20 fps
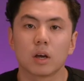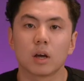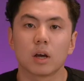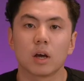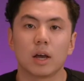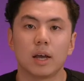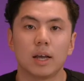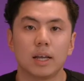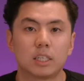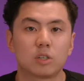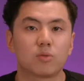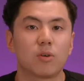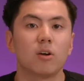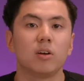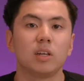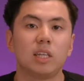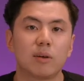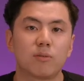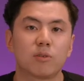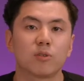it's very
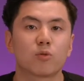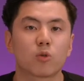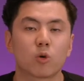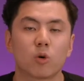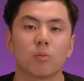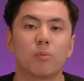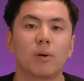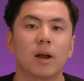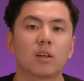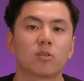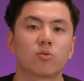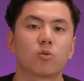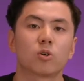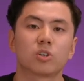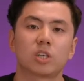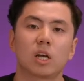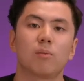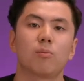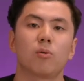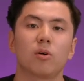different for a brand. For
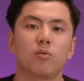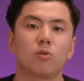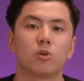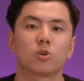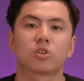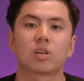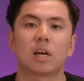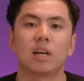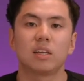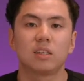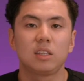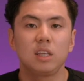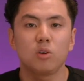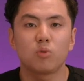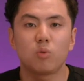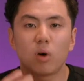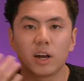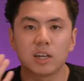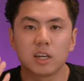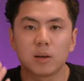example, if you're selling teeth
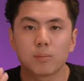whitening